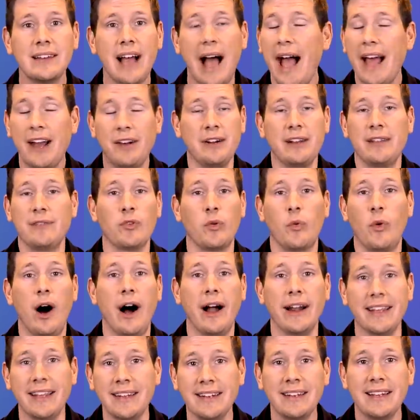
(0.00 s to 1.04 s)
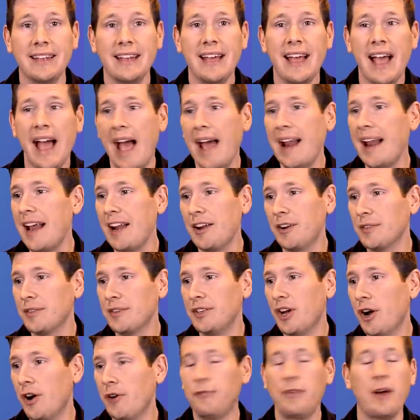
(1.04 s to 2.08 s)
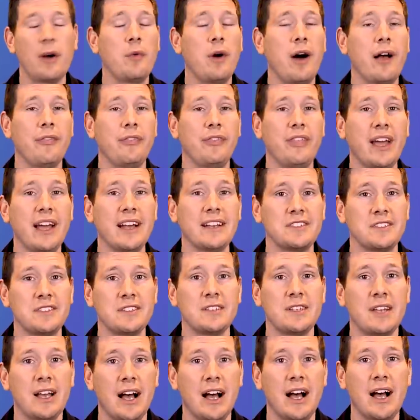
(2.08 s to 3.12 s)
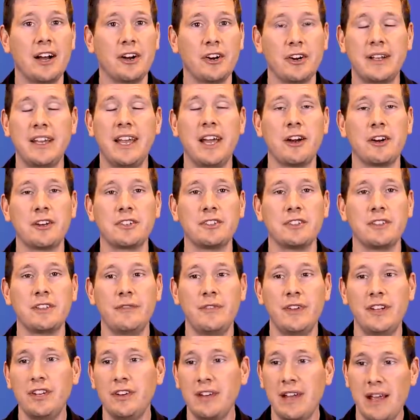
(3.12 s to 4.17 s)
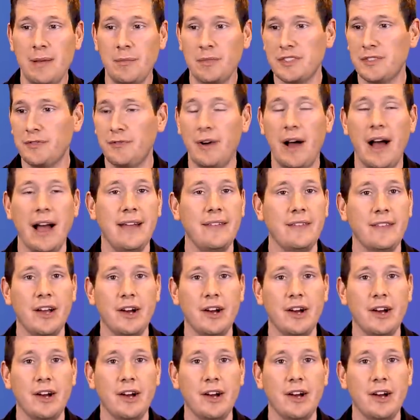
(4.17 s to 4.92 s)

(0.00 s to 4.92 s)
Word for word: I don't even want it. And I don't know if I want this. Uh, her character in the video game was fine,